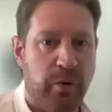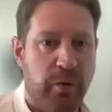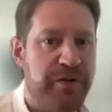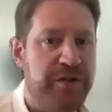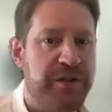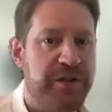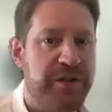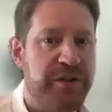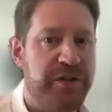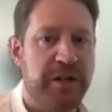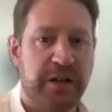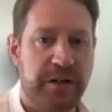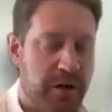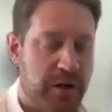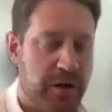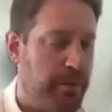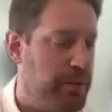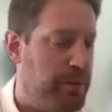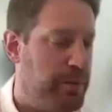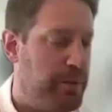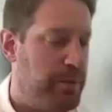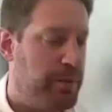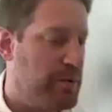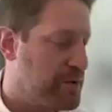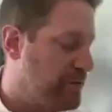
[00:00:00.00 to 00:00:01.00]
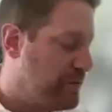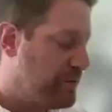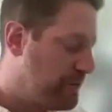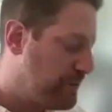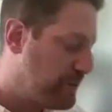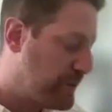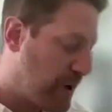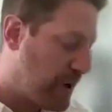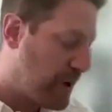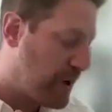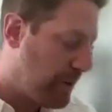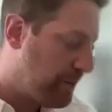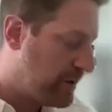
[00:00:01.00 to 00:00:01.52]
We've seen examples of
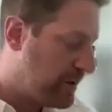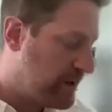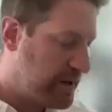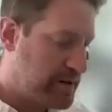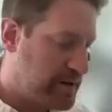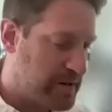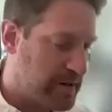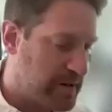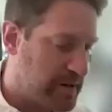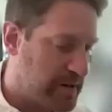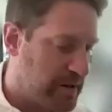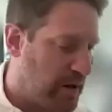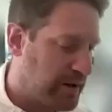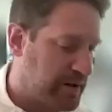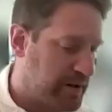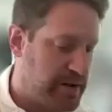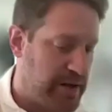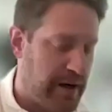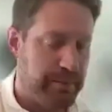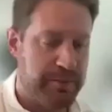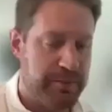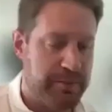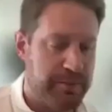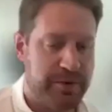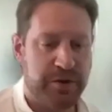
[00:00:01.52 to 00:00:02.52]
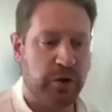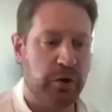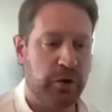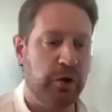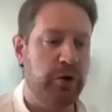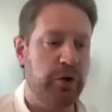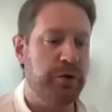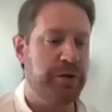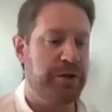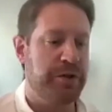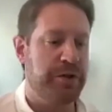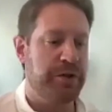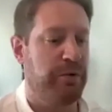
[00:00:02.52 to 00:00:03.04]
companies like Samsung
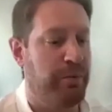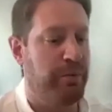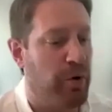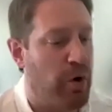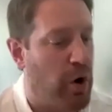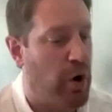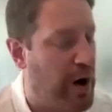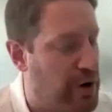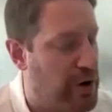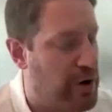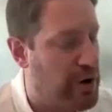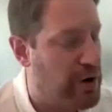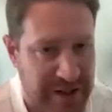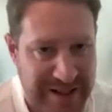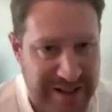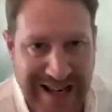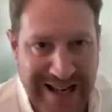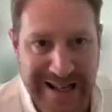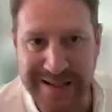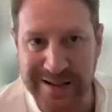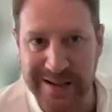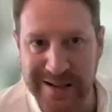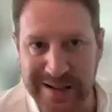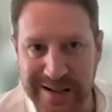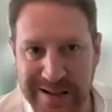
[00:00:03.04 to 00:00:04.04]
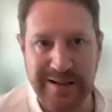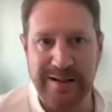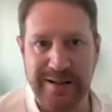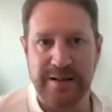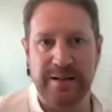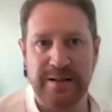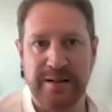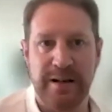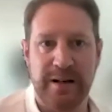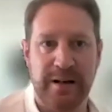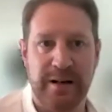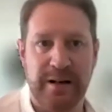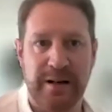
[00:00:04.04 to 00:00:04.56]
losing proprietary data to
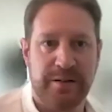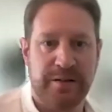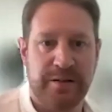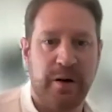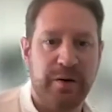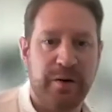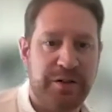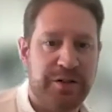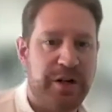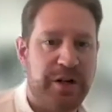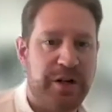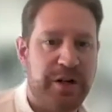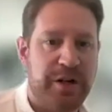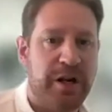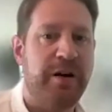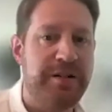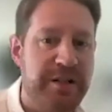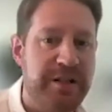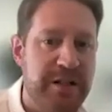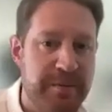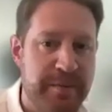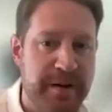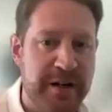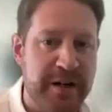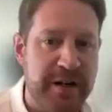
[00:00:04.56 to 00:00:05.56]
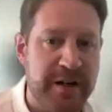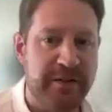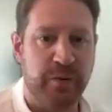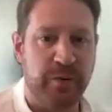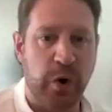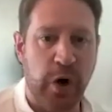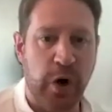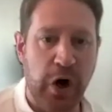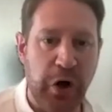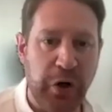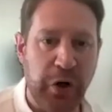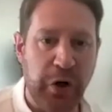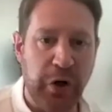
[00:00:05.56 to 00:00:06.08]
this thing. So it's generated a bit of
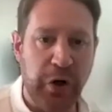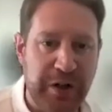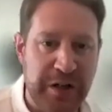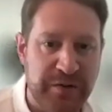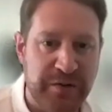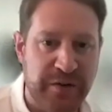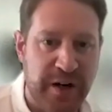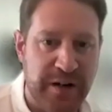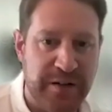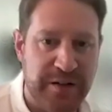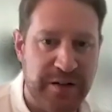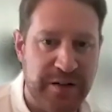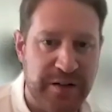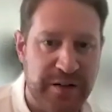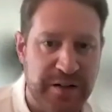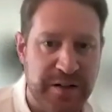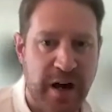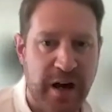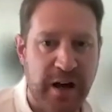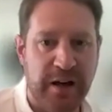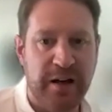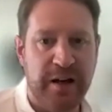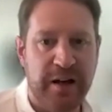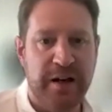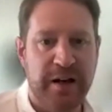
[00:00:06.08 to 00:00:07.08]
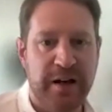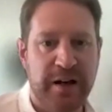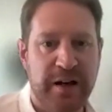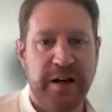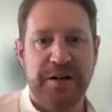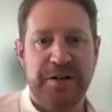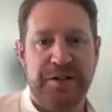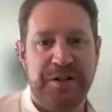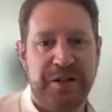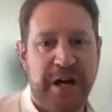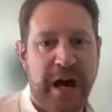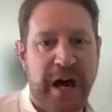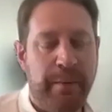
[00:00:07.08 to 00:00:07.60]
swirl, it's fair to say.
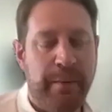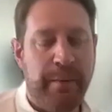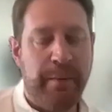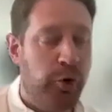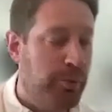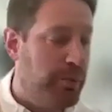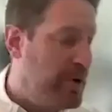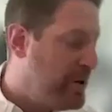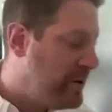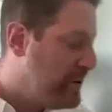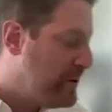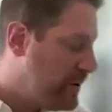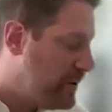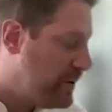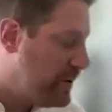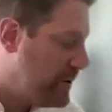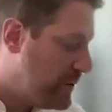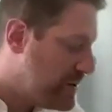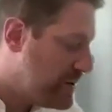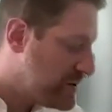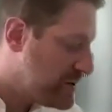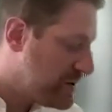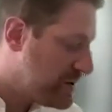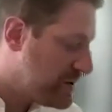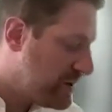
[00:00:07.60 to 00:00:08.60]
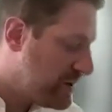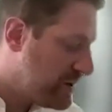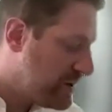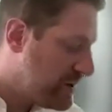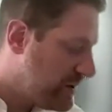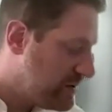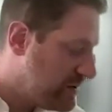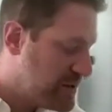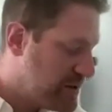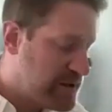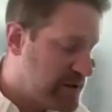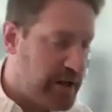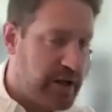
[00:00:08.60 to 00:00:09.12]
Sam Altman, who is
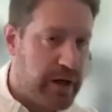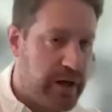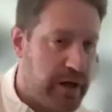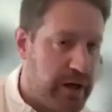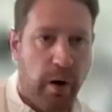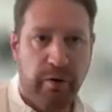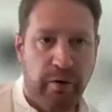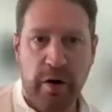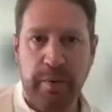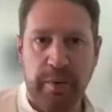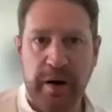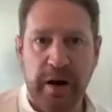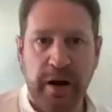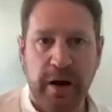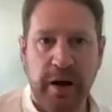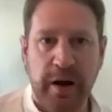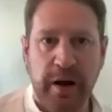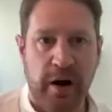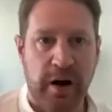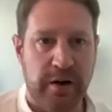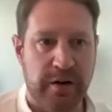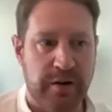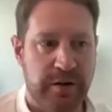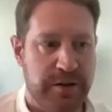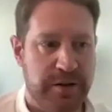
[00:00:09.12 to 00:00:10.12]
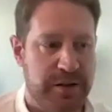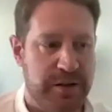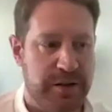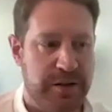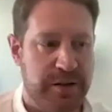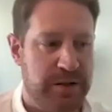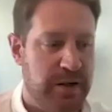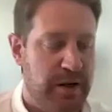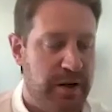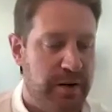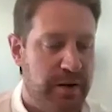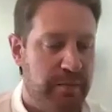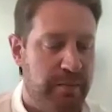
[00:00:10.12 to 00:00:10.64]
the CEO of OpenAI,
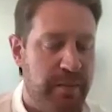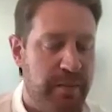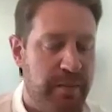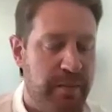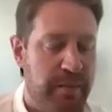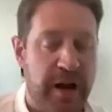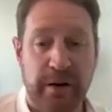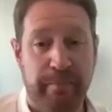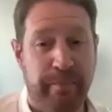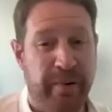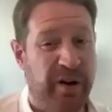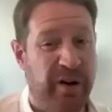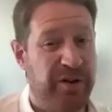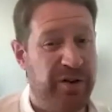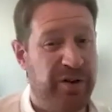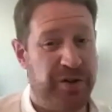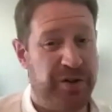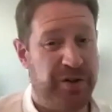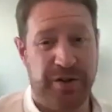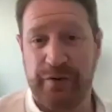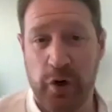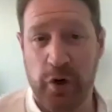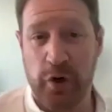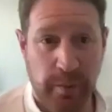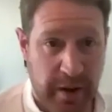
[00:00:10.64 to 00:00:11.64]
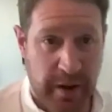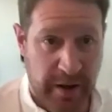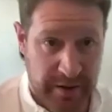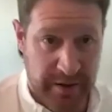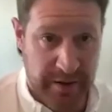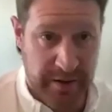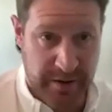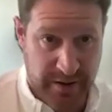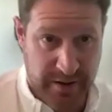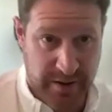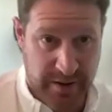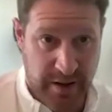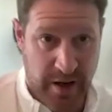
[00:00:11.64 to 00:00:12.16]
has made a bunch of
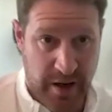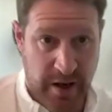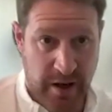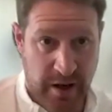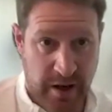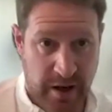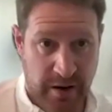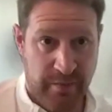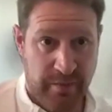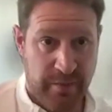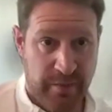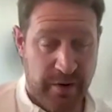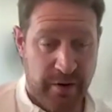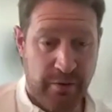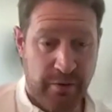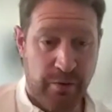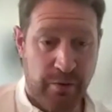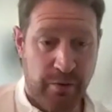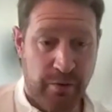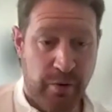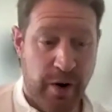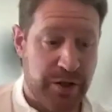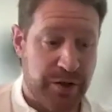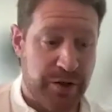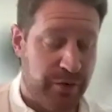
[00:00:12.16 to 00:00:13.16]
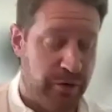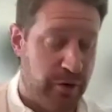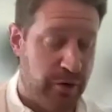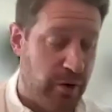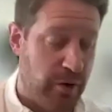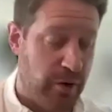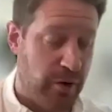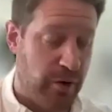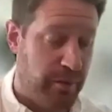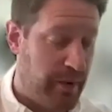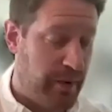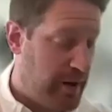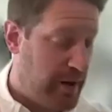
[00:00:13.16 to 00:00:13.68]
comments that range
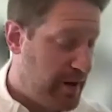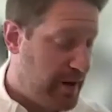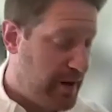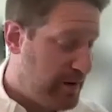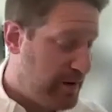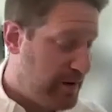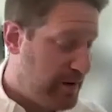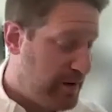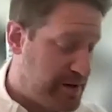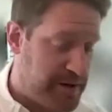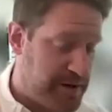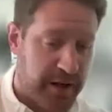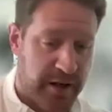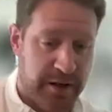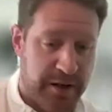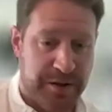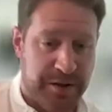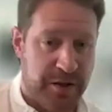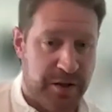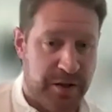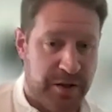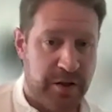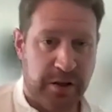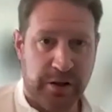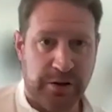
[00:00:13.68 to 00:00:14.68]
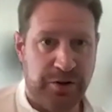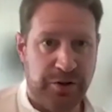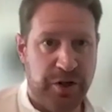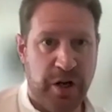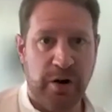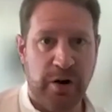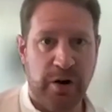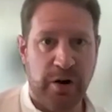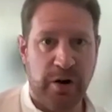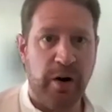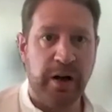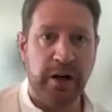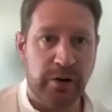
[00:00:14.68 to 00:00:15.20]
from, this thing is going to
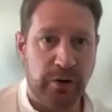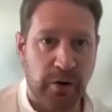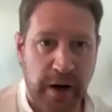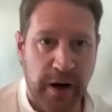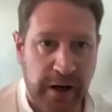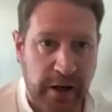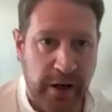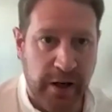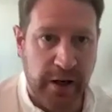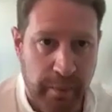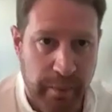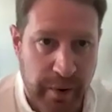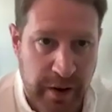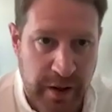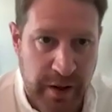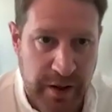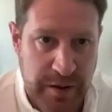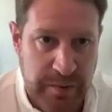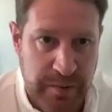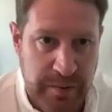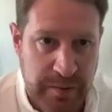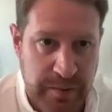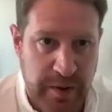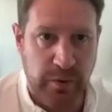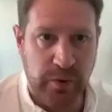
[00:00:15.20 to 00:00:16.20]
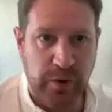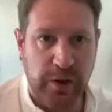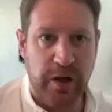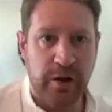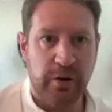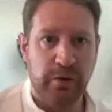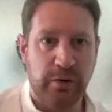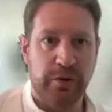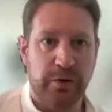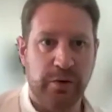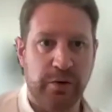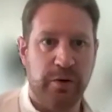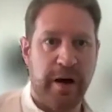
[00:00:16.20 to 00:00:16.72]
generate great companies, but it will
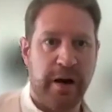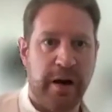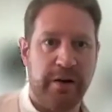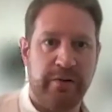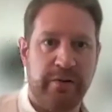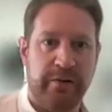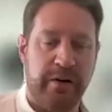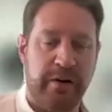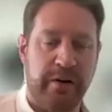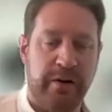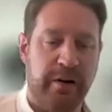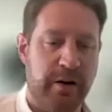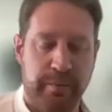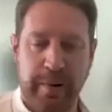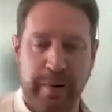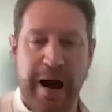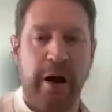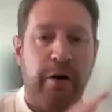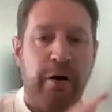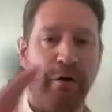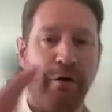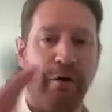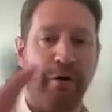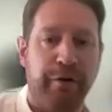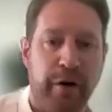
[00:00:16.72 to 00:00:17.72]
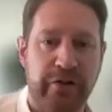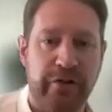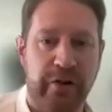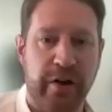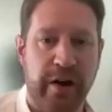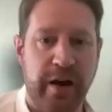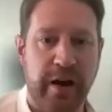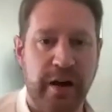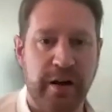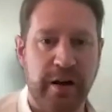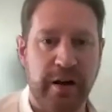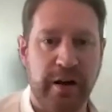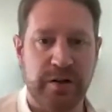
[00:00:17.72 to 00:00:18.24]
kill humanity. And I'm
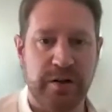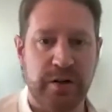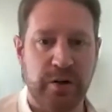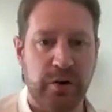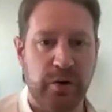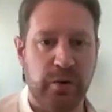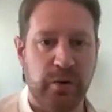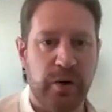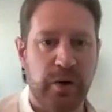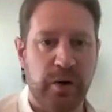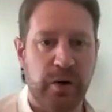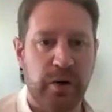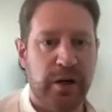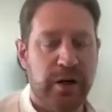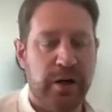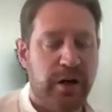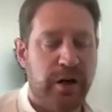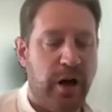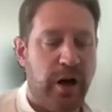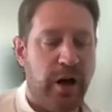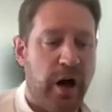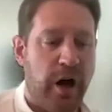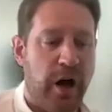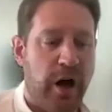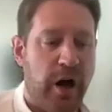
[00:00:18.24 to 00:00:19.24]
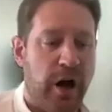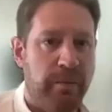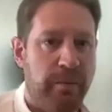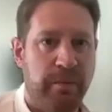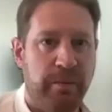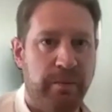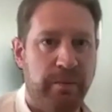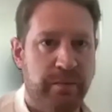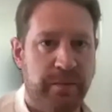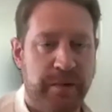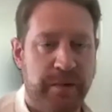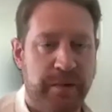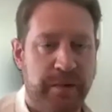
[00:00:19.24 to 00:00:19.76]
paraphrasing here too.
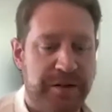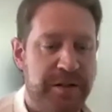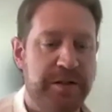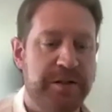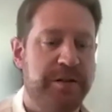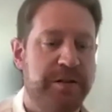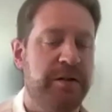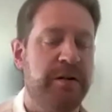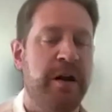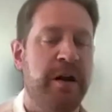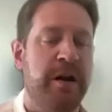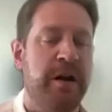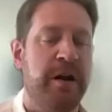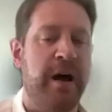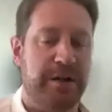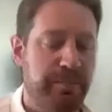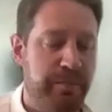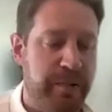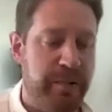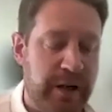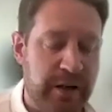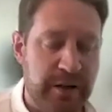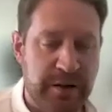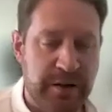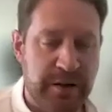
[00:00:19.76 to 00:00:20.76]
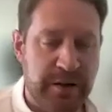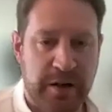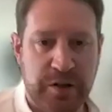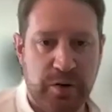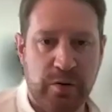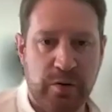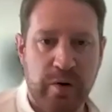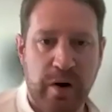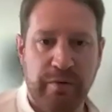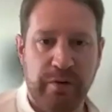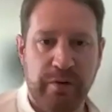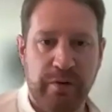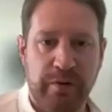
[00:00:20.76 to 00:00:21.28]
This is the next big
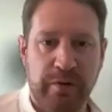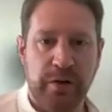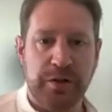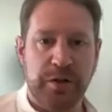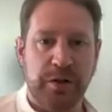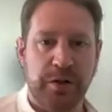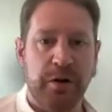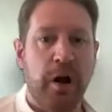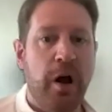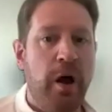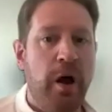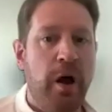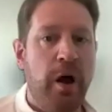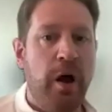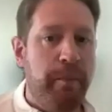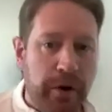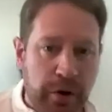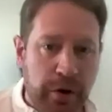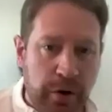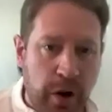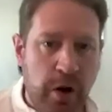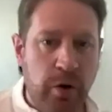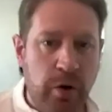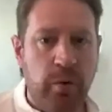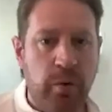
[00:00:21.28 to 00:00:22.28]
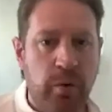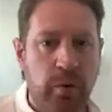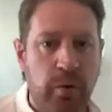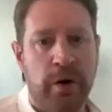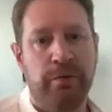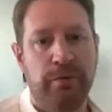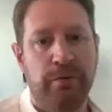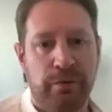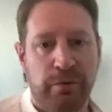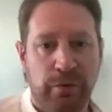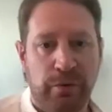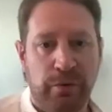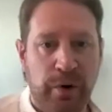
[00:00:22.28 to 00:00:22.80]
industrial revolution, but no
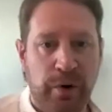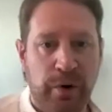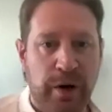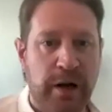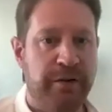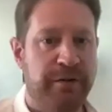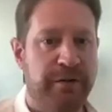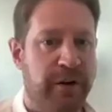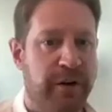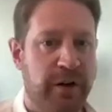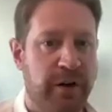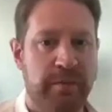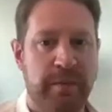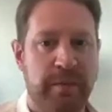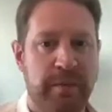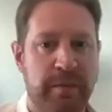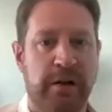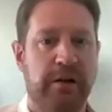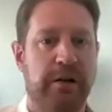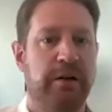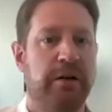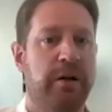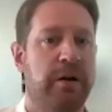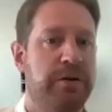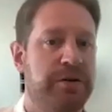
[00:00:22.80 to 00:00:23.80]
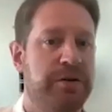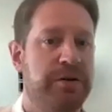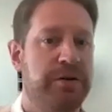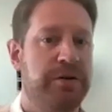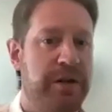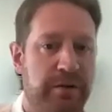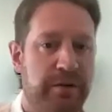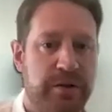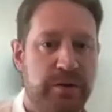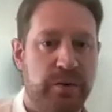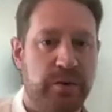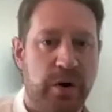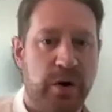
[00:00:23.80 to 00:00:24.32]
one really fundamentally knows
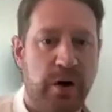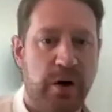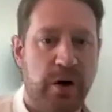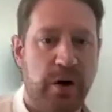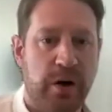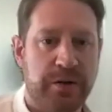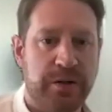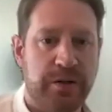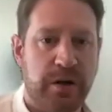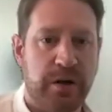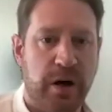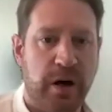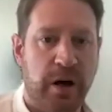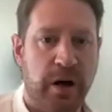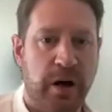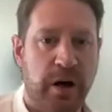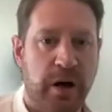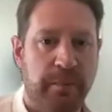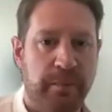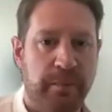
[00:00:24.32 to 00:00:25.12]
how this works.